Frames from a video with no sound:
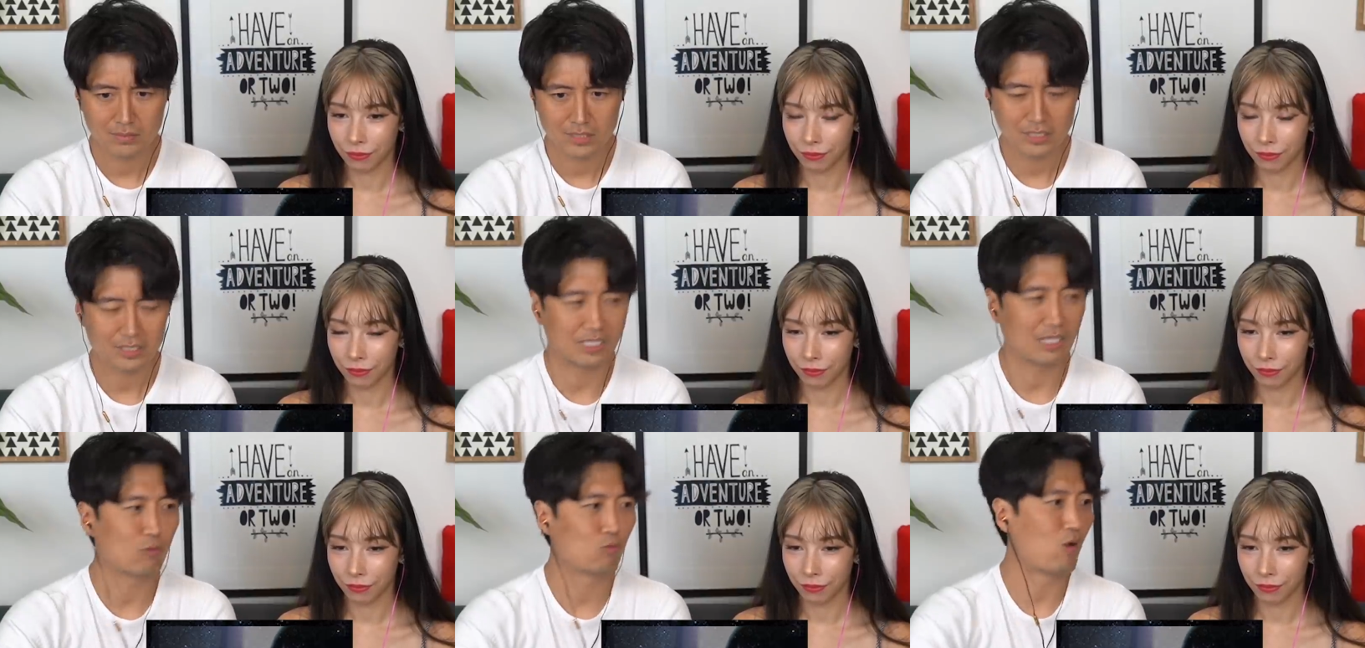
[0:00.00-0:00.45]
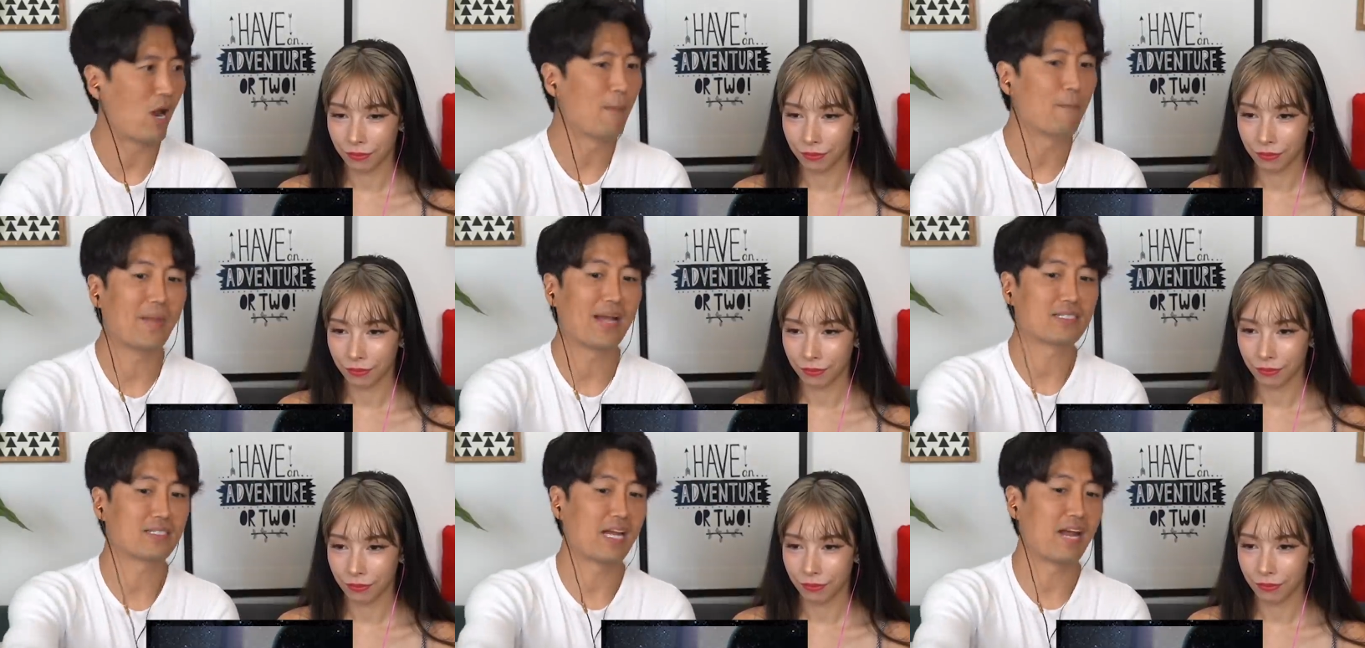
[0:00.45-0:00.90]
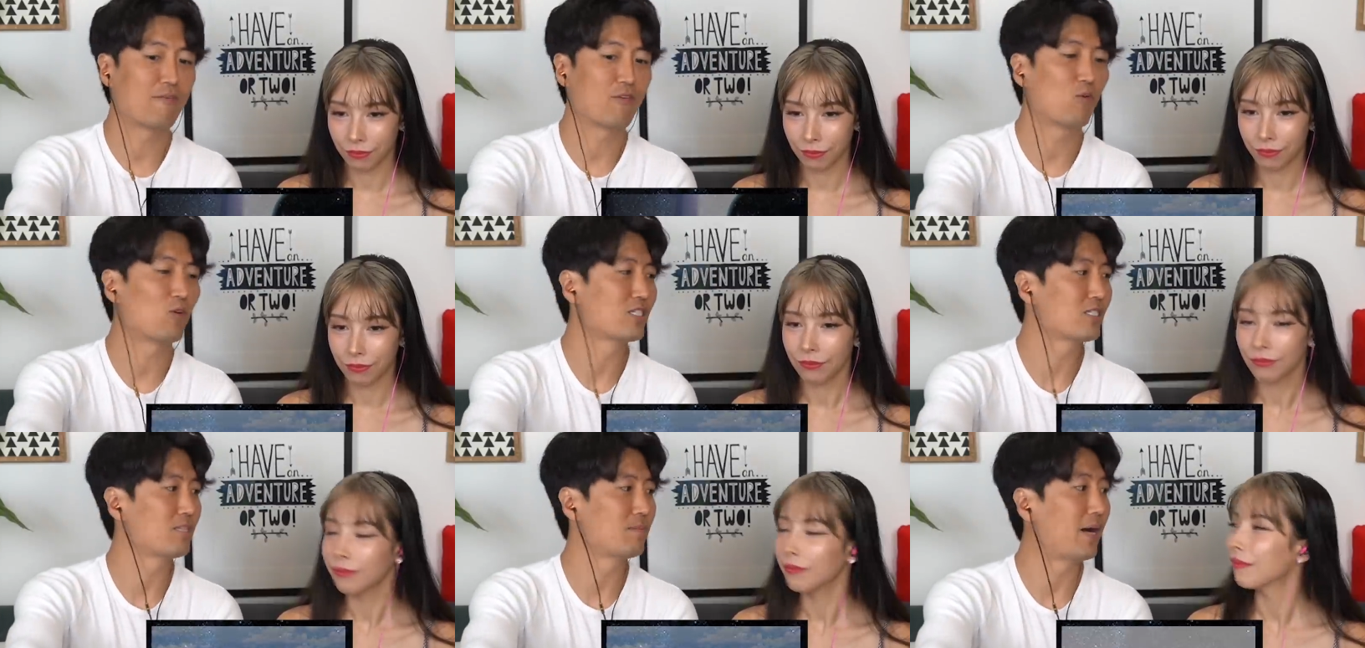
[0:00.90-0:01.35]
Speaker 1: See, Rem makes
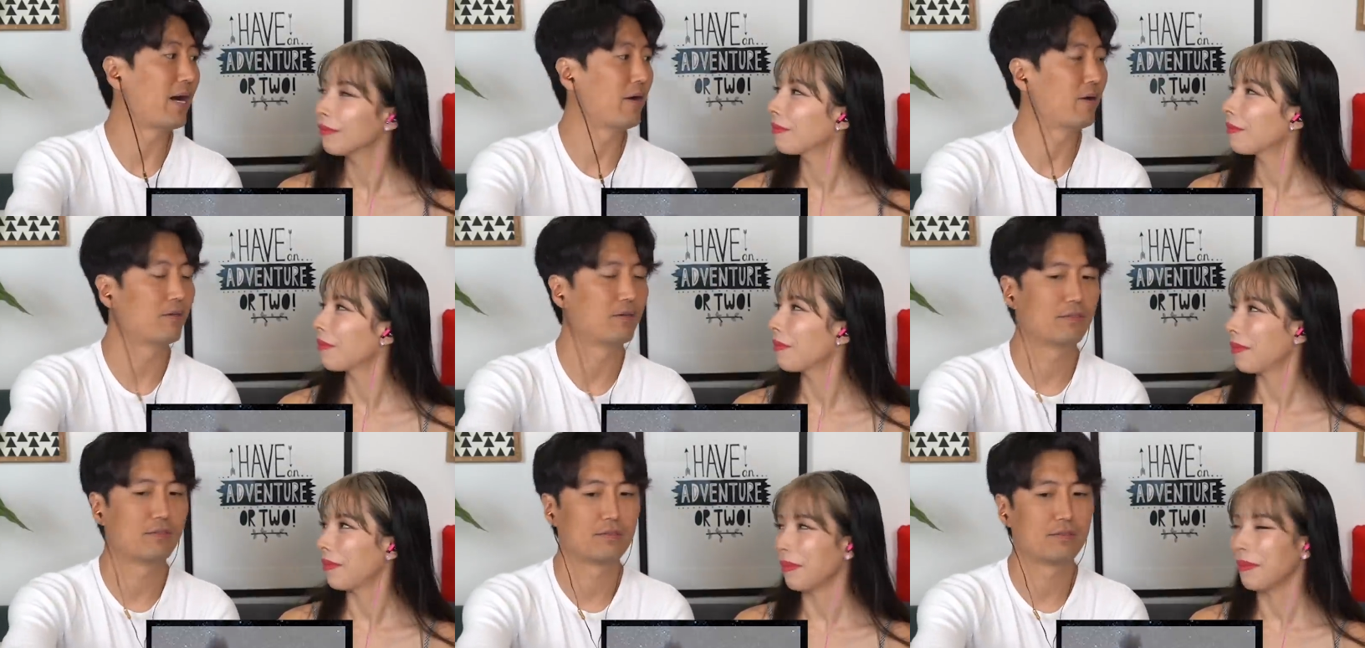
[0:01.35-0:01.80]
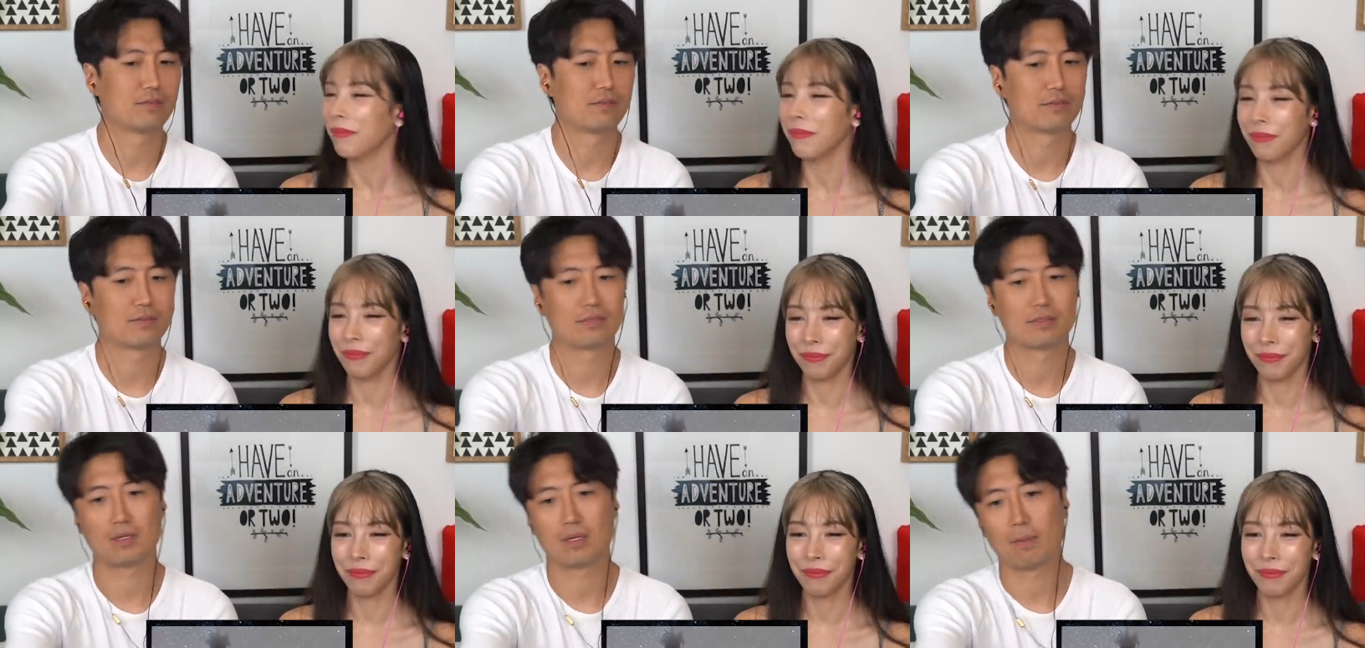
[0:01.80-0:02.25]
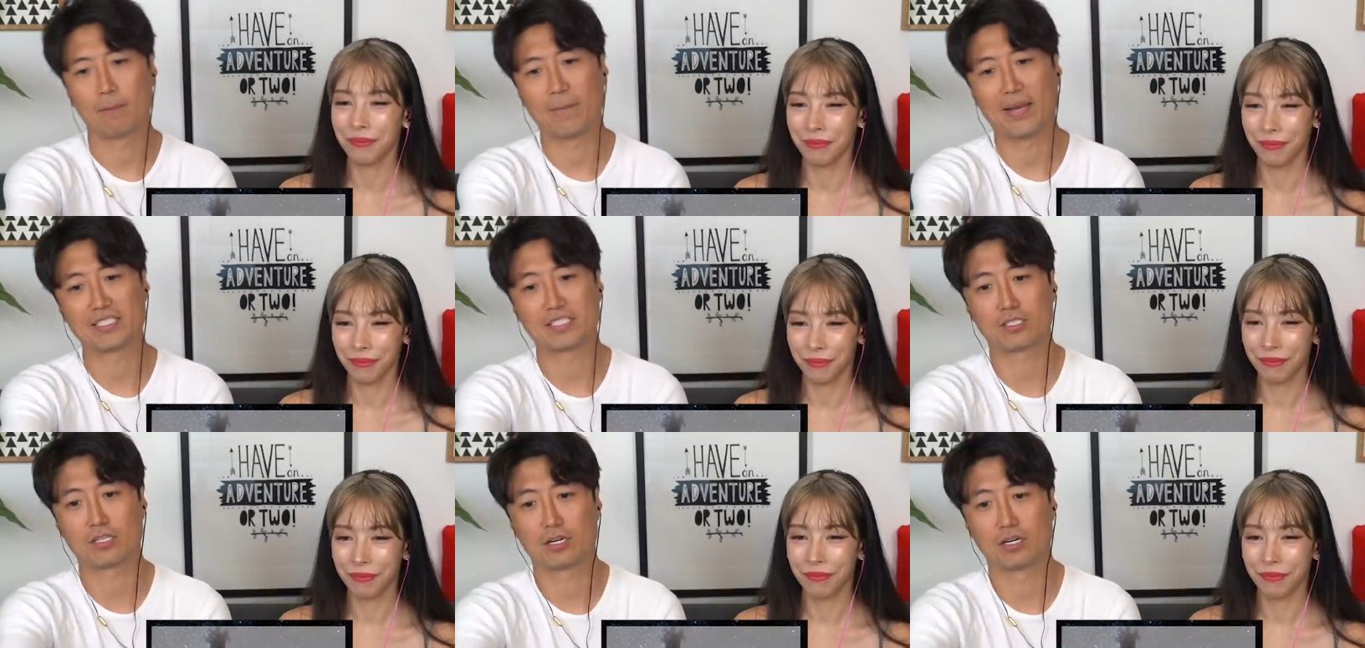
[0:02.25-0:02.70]
everyone smile. Mm.
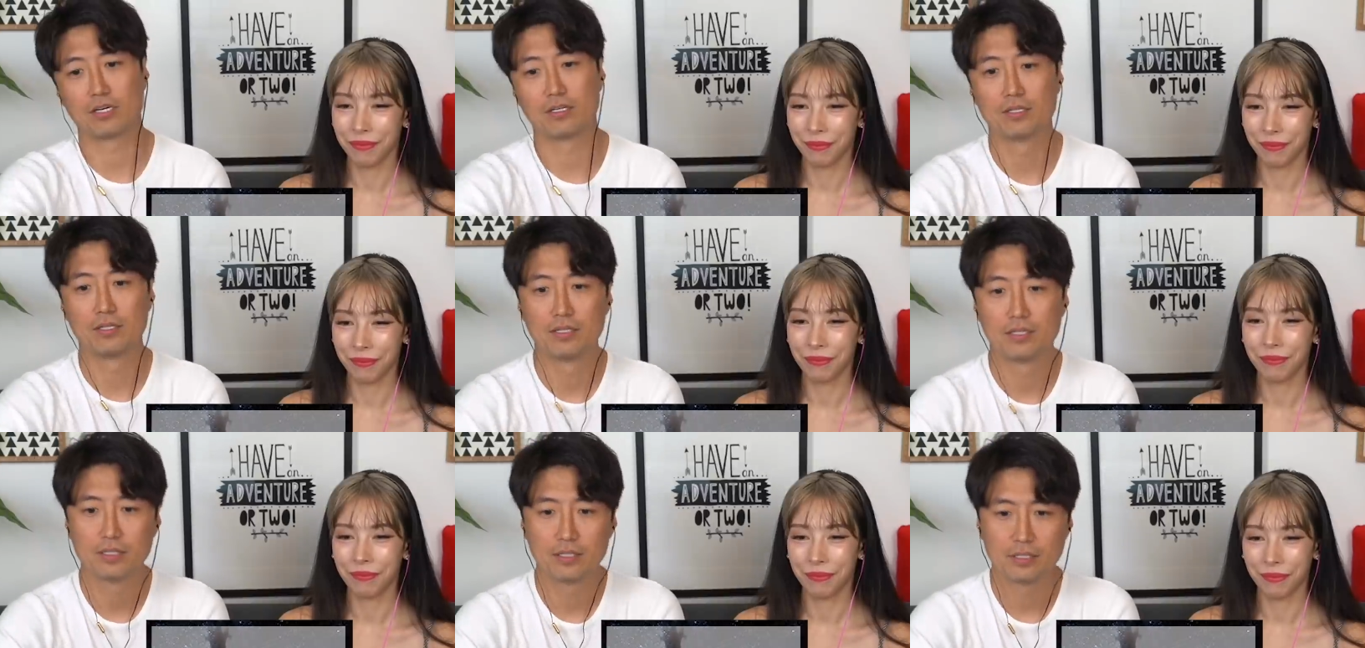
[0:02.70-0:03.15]
Best girl.